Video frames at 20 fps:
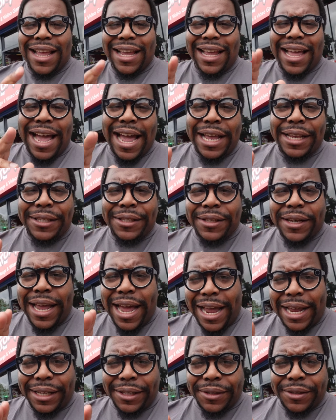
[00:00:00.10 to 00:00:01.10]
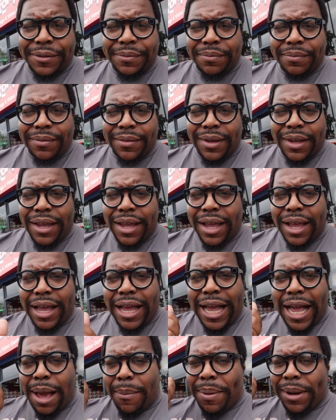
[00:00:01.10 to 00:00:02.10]
Guys, guys,
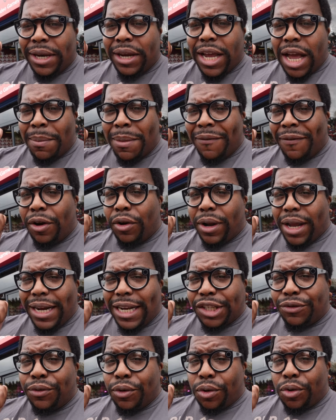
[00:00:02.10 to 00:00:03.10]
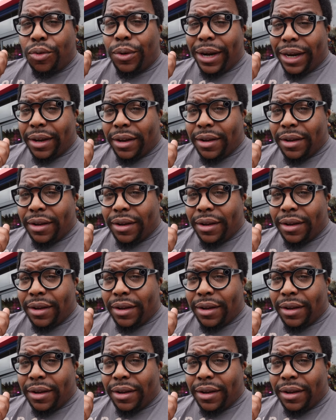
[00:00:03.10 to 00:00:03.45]
I beg you come have a look at this real quick.